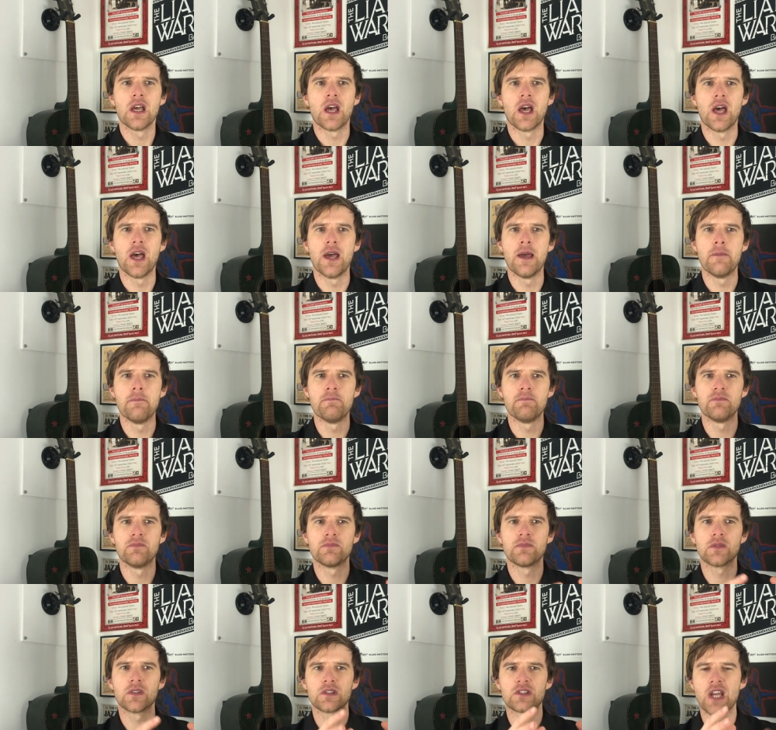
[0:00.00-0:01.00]

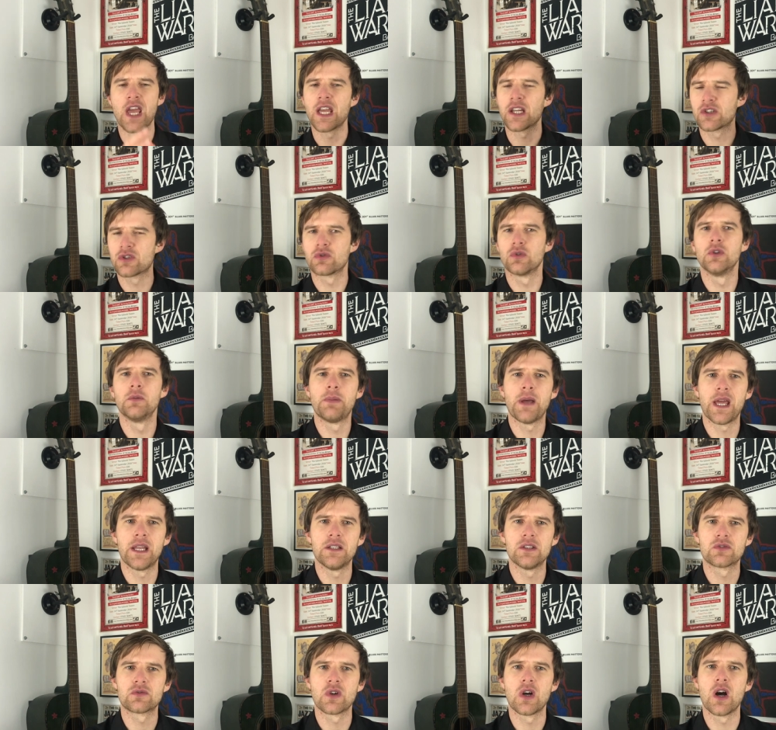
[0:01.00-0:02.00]
um, textural
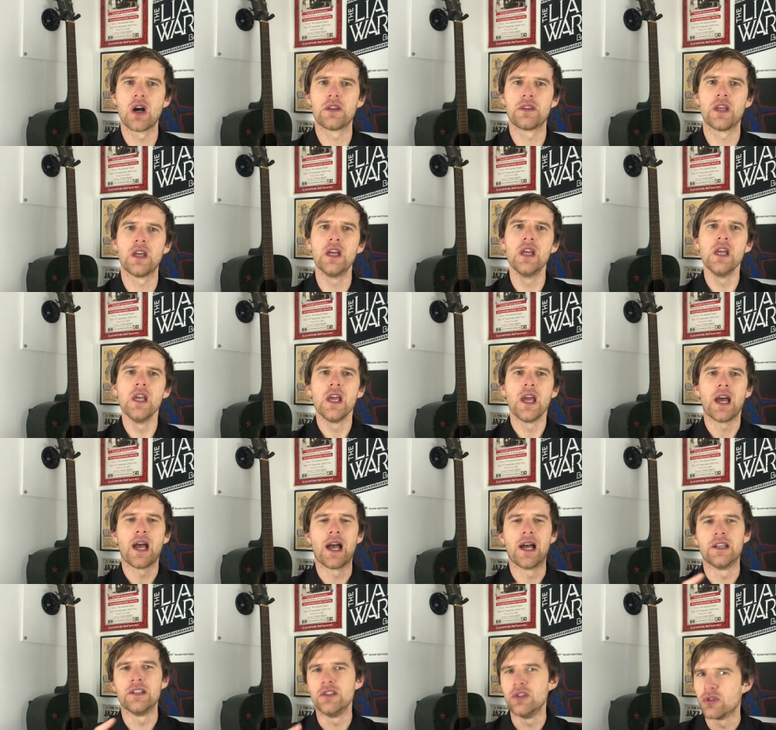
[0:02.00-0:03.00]
bends rather,
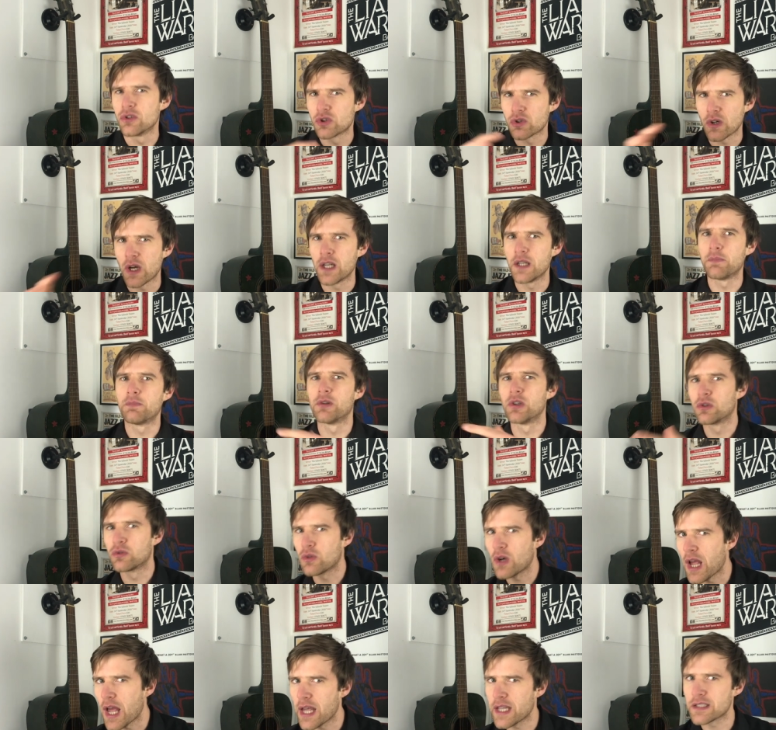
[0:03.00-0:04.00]
and you're trying to
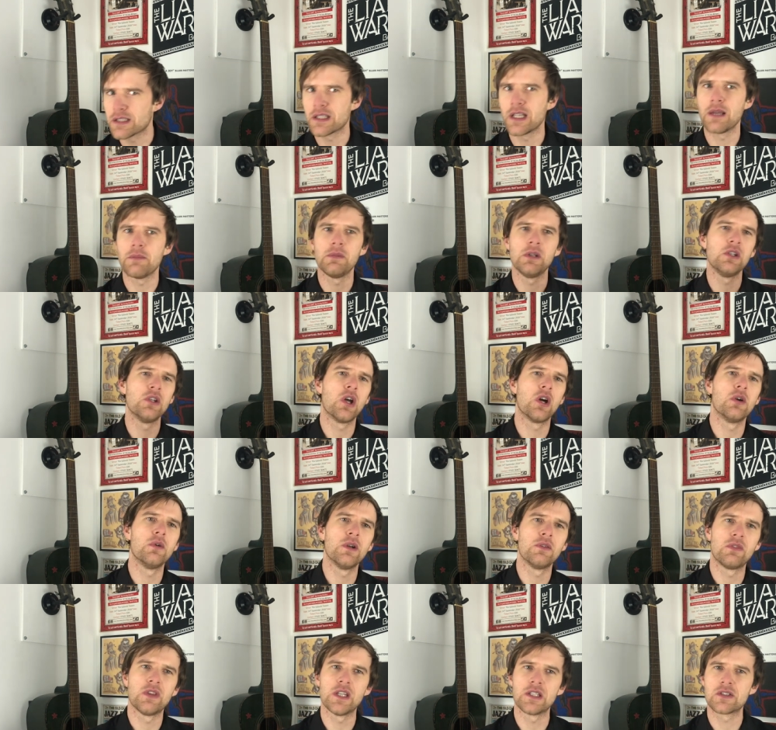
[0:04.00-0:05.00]
progress. Let me know
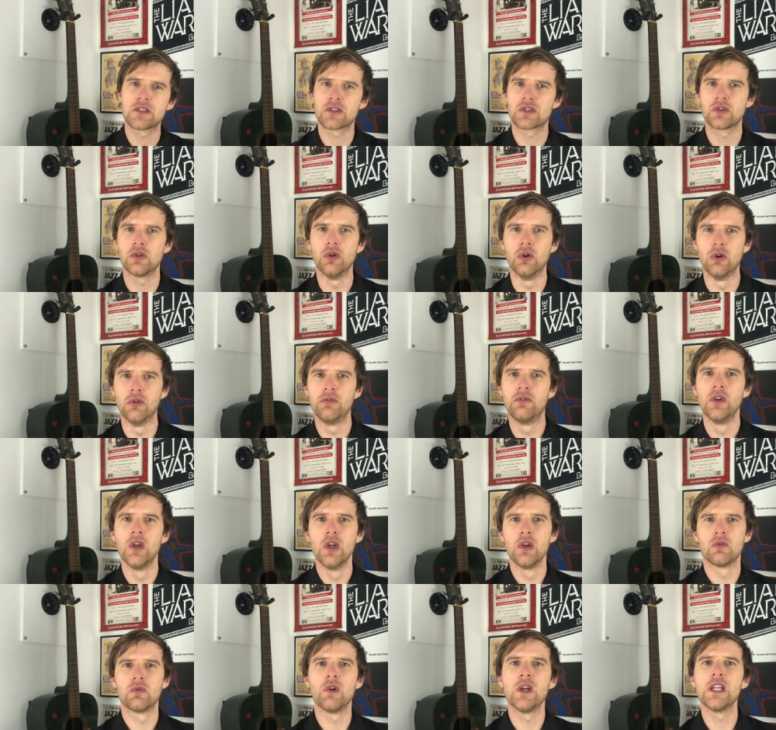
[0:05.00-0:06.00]
if this sort of
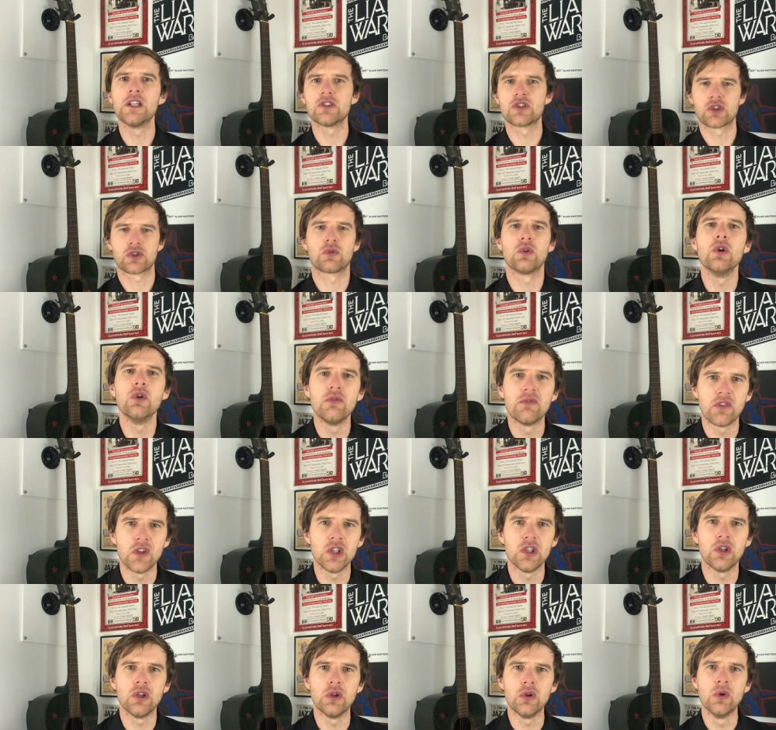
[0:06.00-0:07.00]
rings true for
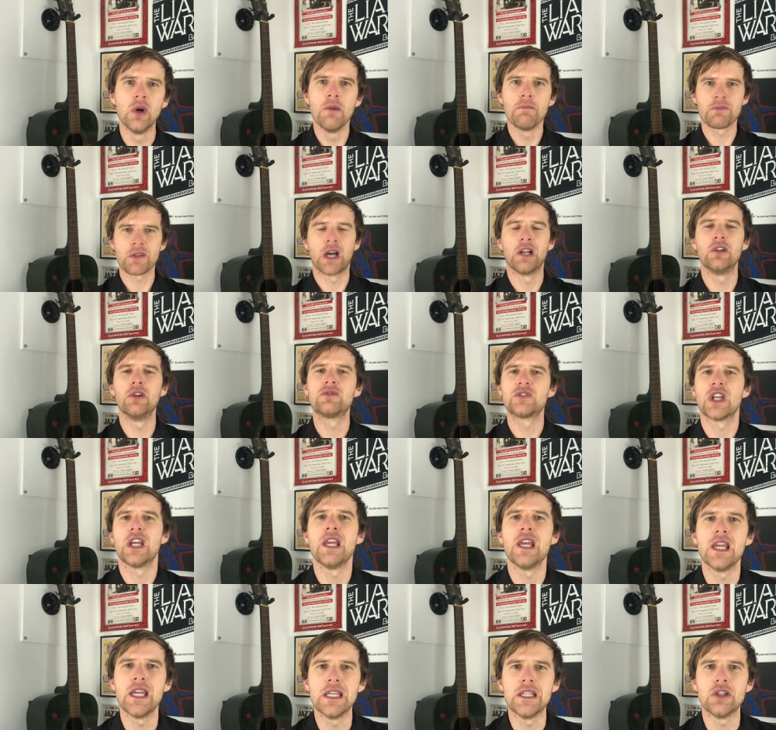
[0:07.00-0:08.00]
you. I'd love to
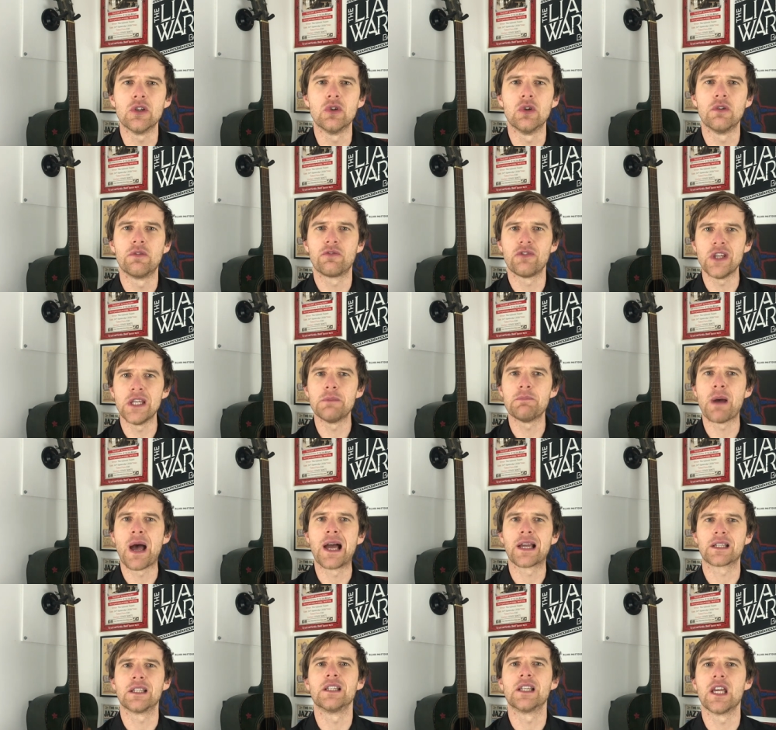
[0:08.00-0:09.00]
hear your
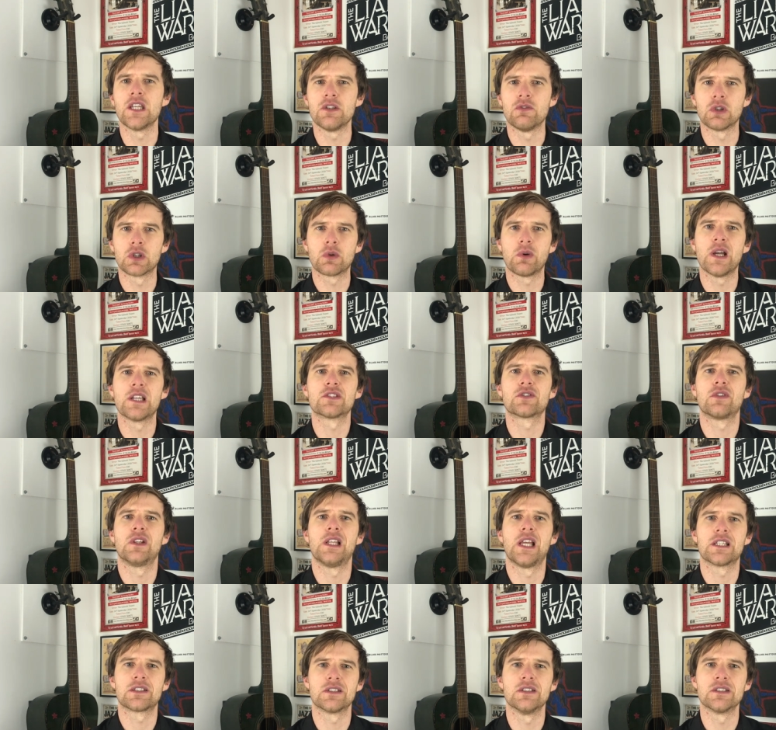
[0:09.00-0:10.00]
feedback and get your requests for
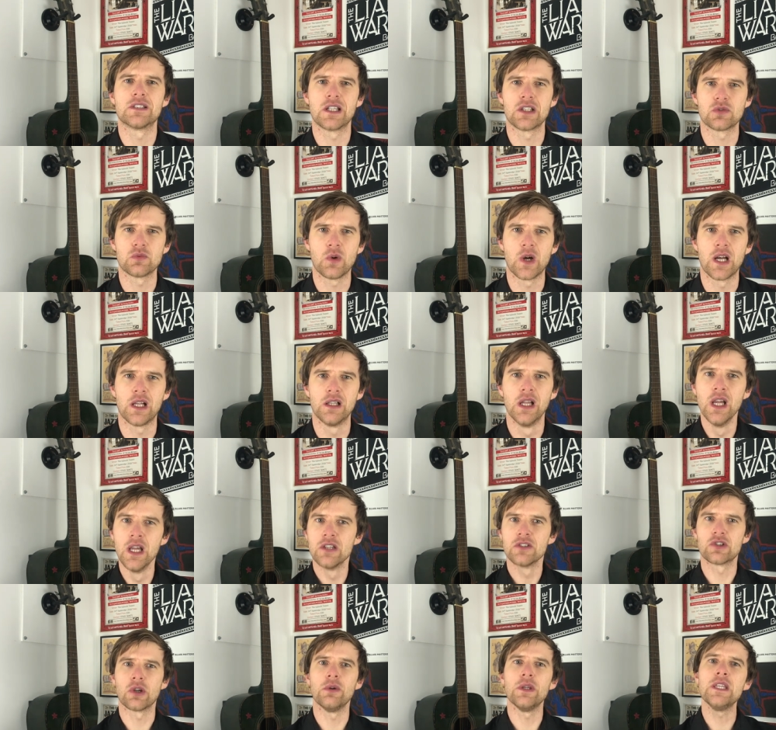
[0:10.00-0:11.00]
lessons as well.
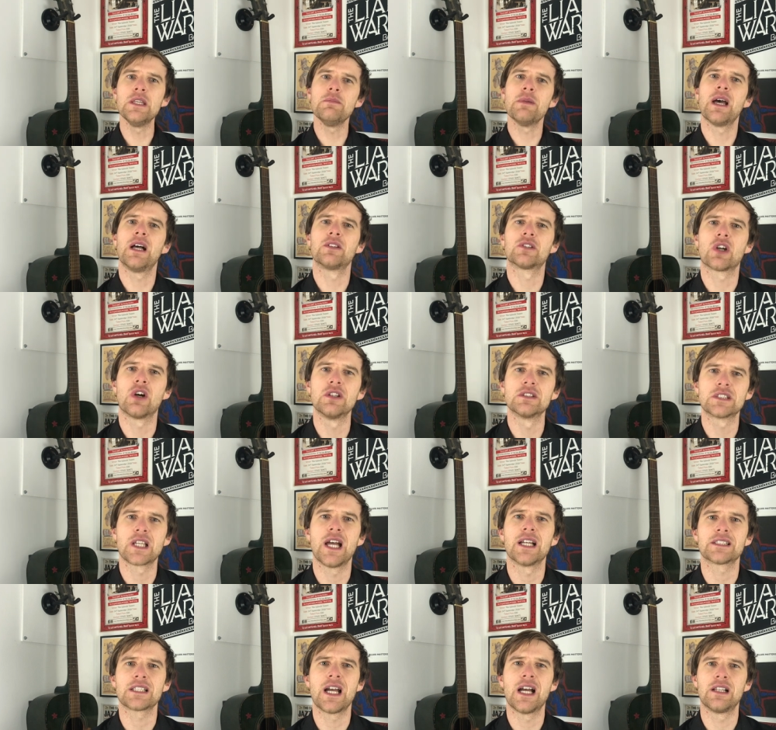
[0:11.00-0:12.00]
So email
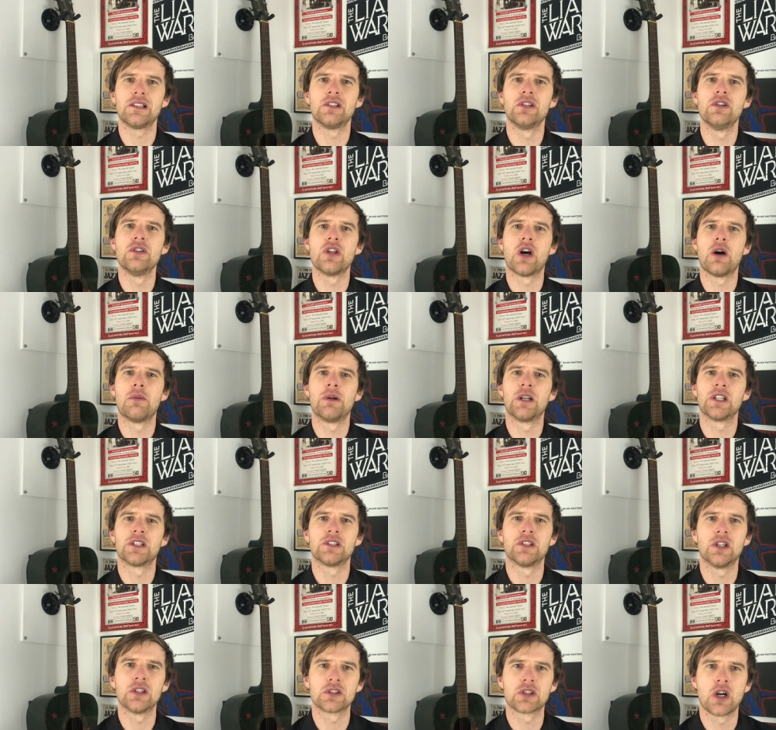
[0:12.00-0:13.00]
contact at
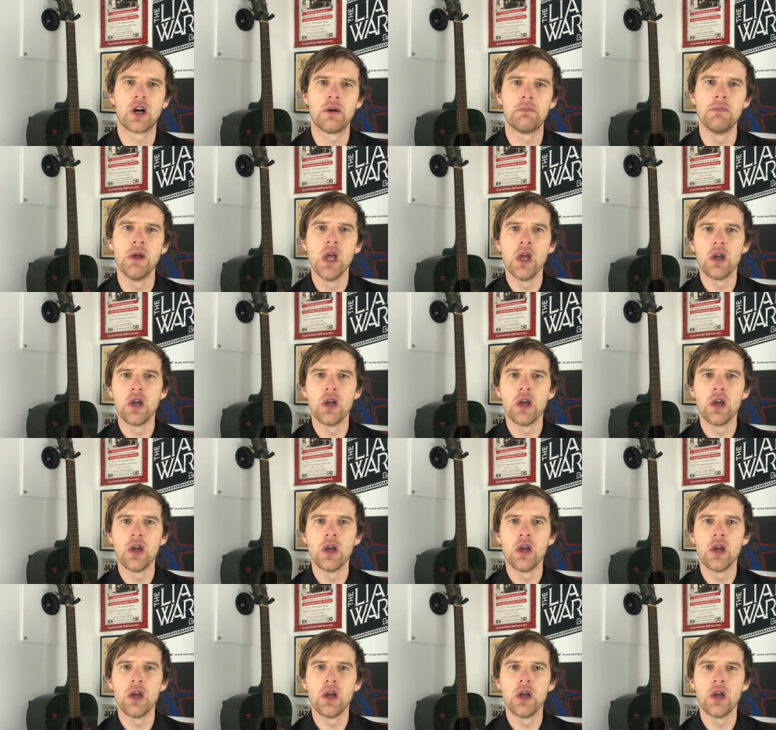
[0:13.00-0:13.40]
learntheharmonica.com.